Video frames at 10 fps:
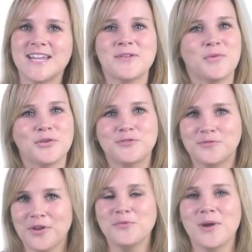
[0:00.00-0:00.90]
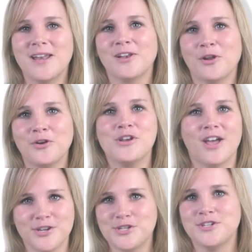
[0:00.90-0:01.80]
and most fun way to learn
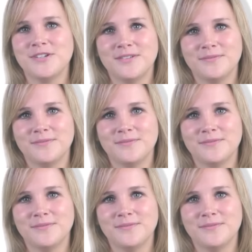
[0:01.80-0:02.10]
Dutch.